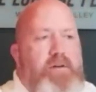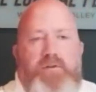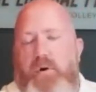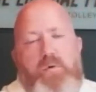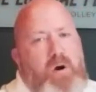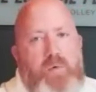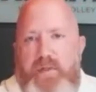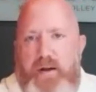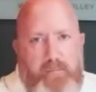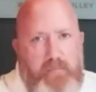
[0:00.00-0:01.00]
Don't go
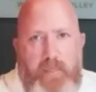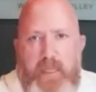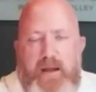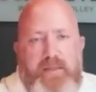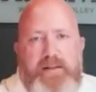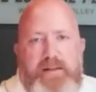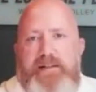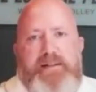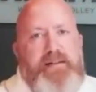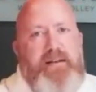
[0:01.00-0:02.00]
with him. This
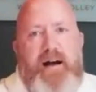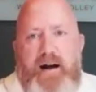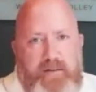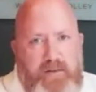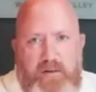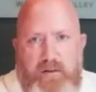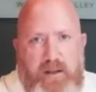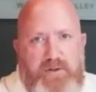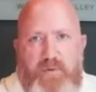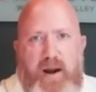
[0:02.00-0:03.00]
is not
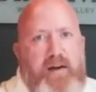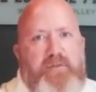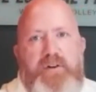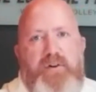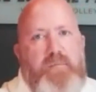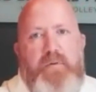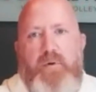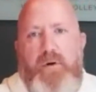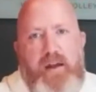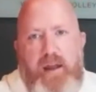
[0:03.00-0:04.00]
like drafting your
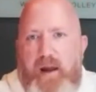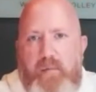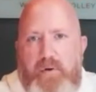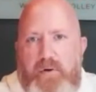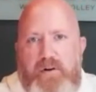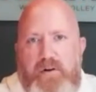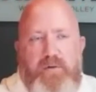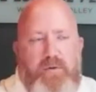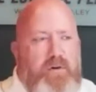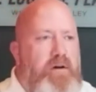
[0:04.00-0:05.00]
employee
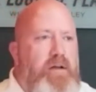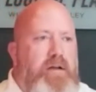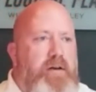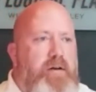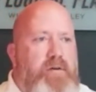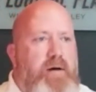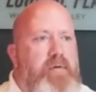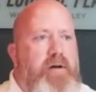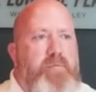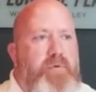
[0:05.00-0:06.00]
handbook or,
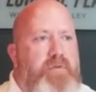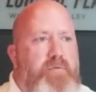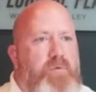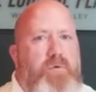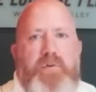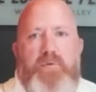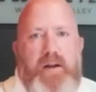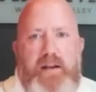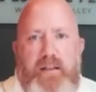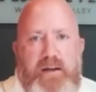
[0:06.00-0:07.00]
coming up with the rules and
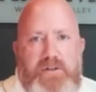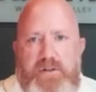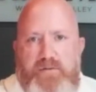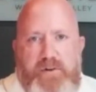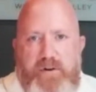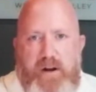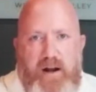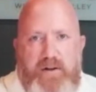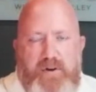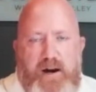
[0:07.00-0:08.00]
regulations for your
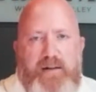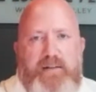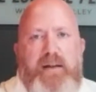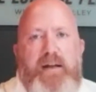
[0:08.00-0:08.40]
contract.